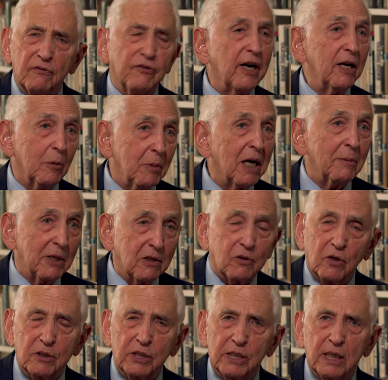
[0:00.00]
firebombing, of
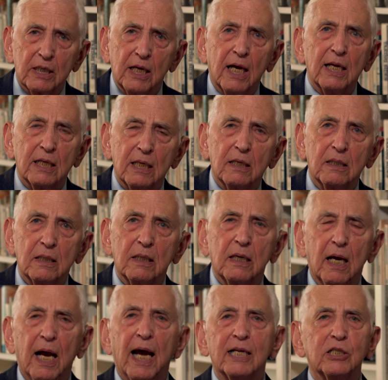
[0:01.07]
course, did not
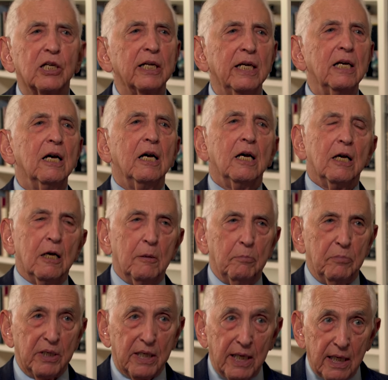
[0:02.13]
actually
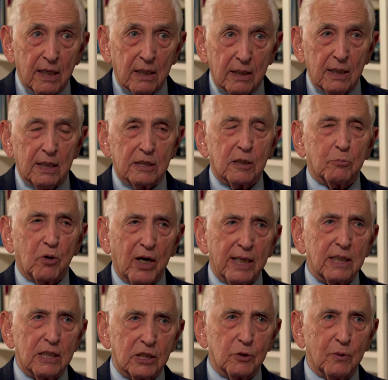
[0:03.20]
begin as a
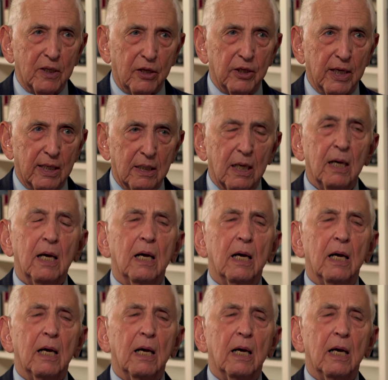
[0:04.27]
practice with that.